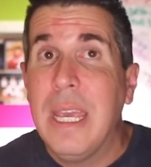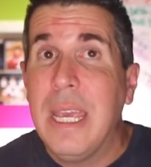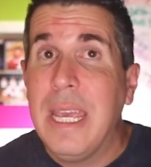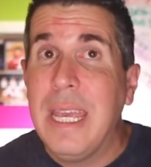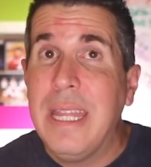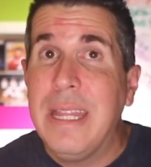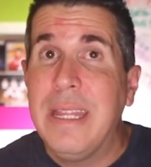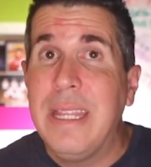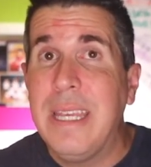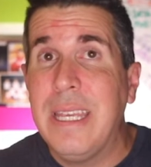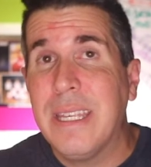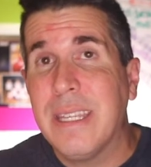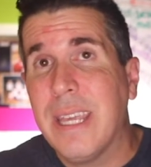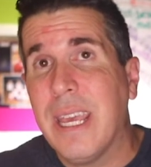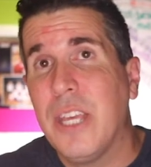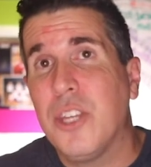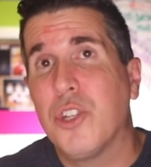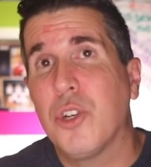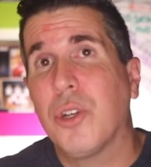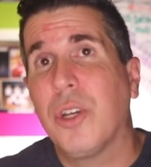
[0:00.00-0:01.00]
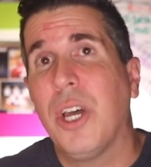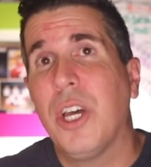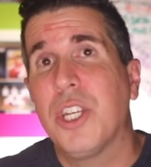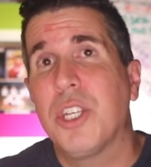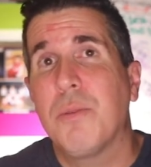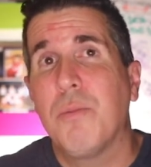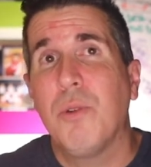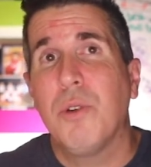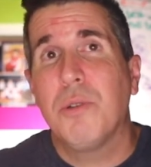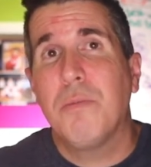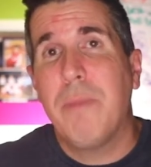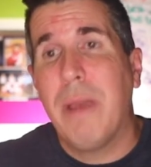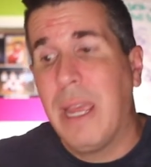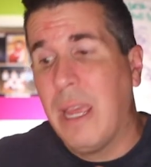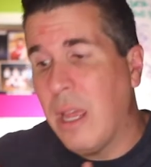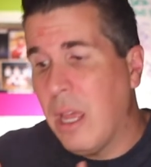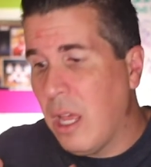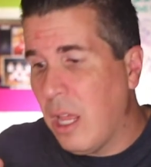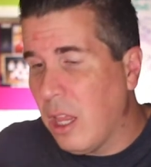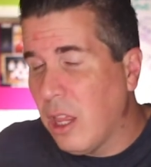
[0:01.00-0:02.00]
In this case, your customers
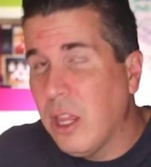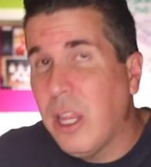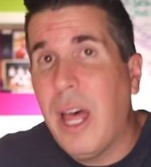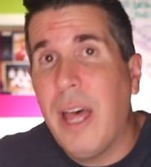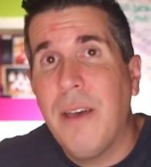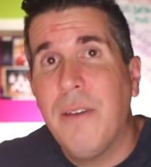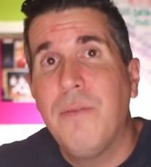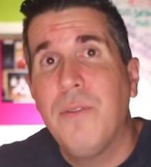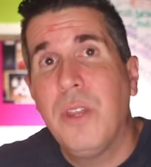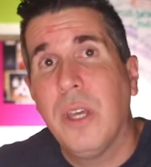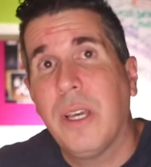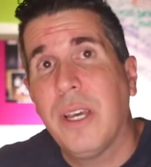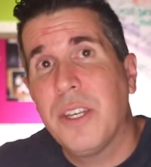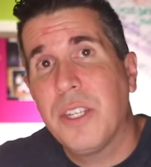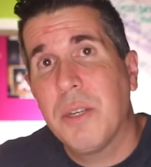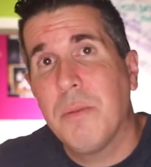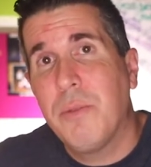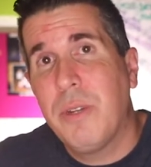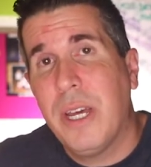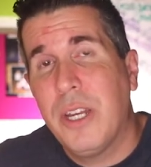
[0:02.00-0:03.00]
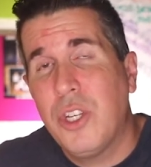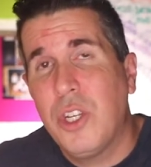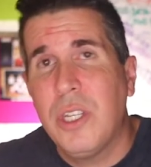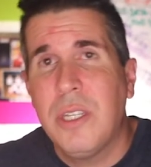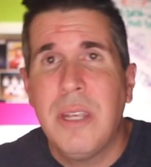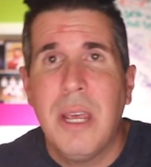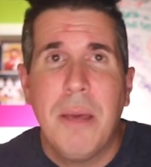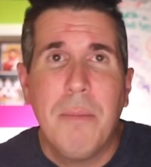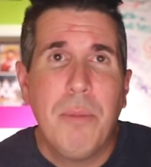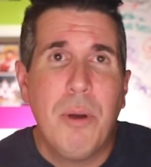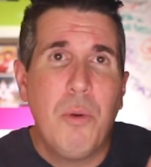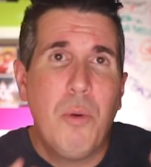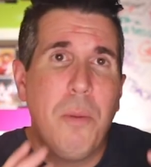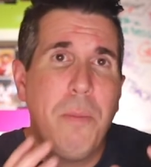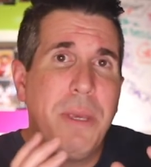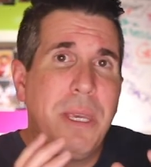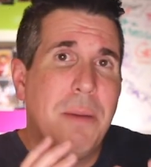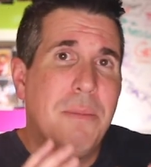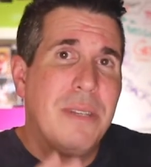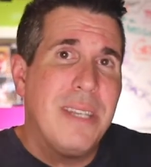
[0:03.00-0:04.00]
may love the custom touches, but will
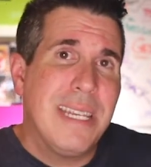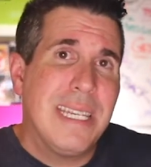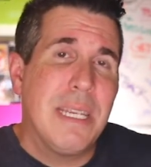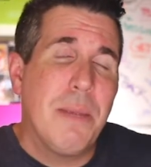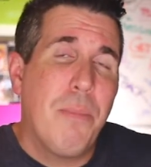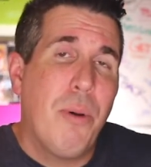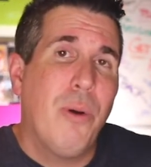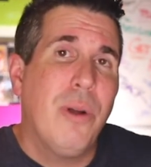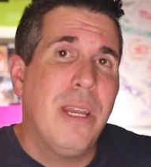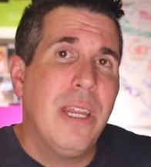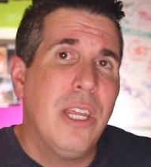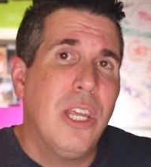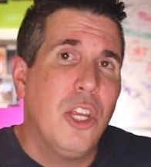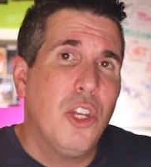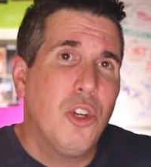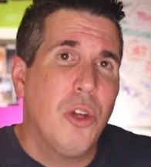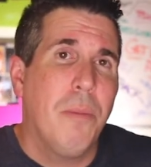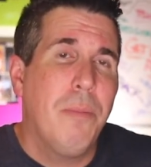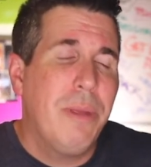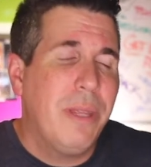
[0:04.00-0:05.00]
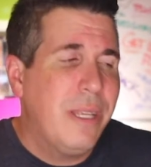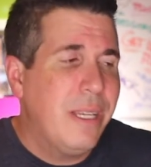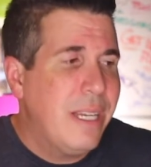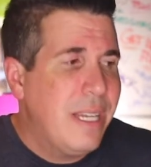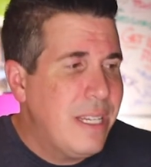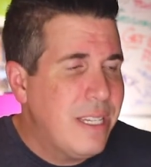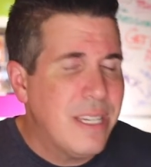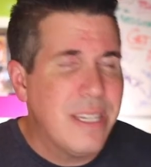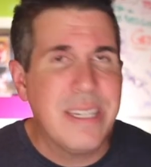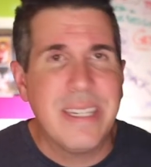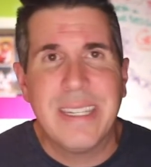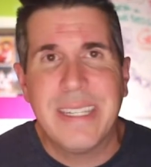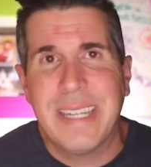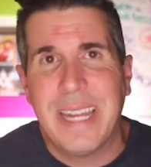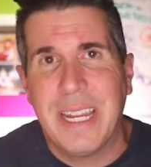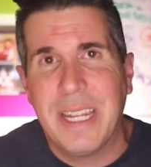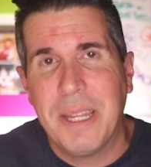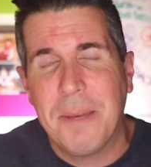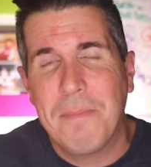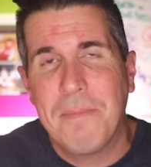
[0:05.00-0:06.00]
become disappointed in your ability to
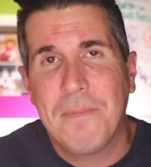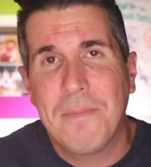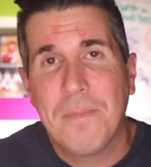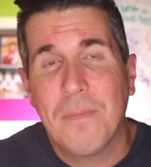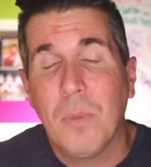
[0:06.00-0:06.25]
sustain them.